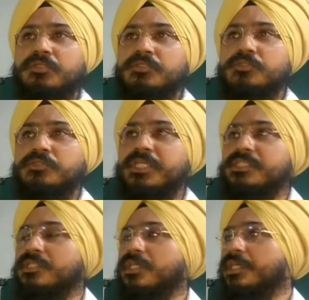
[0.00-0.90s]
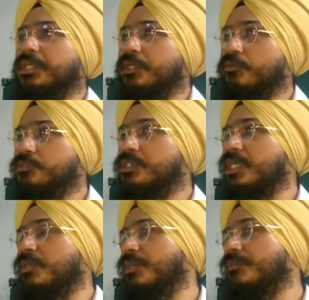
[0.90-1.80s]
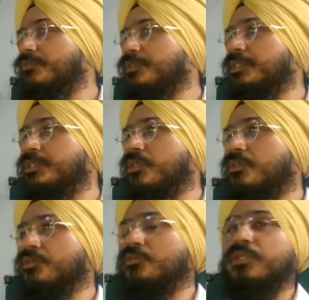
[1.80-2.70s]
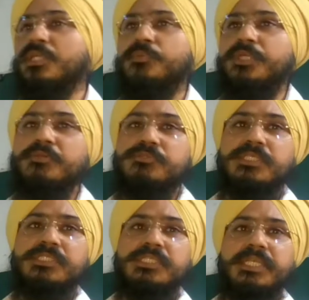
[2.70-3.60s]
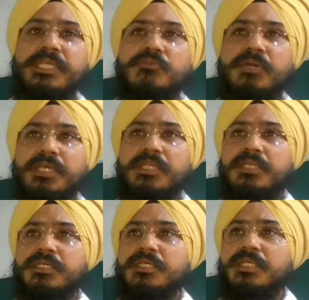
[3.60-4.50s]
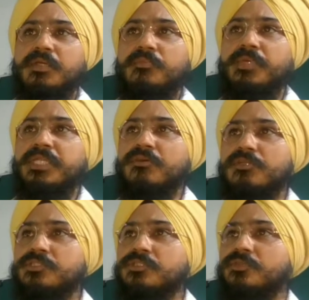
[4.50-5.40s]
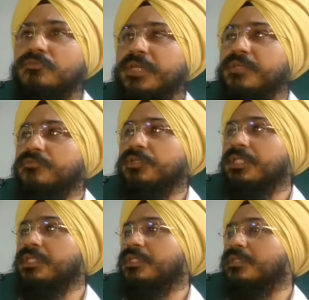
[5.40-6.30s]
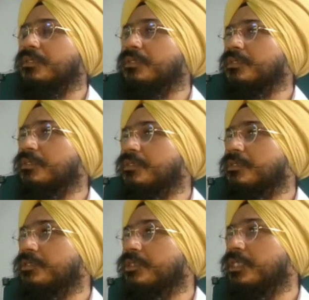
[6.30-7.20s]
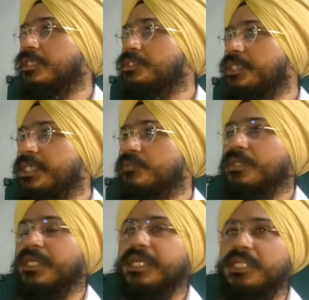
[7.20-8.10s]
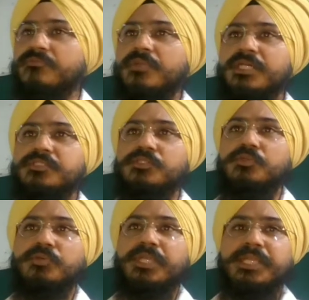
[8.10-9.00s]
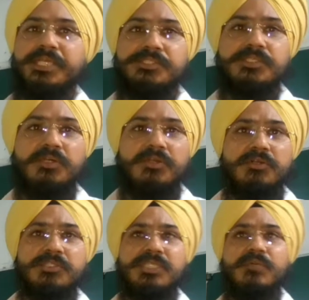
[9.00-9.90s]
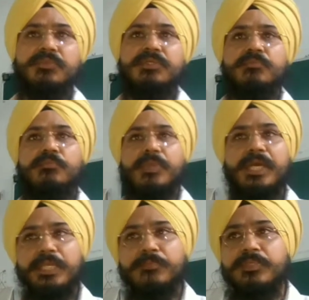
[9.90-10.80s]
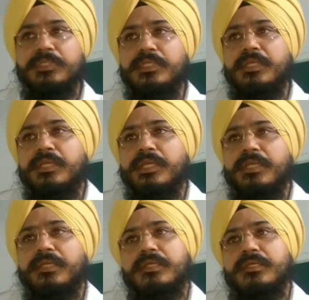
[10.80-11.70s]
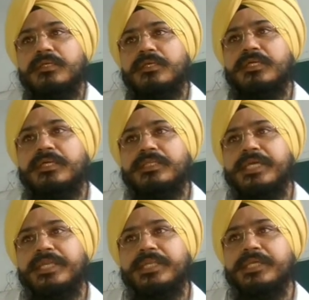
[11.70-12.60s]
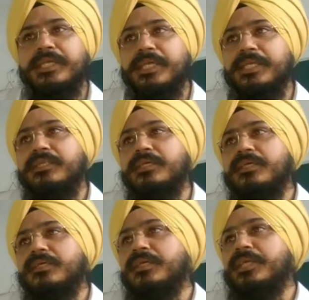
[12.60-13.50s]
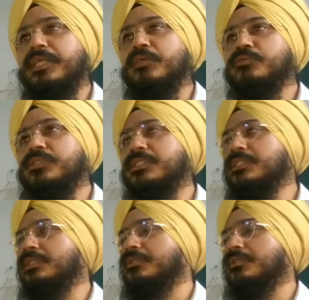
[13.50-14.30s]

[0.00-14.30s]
So this induced EMF not only produces in a coil, but also when we change magnetic flux through a disc or some pipe, then it again induces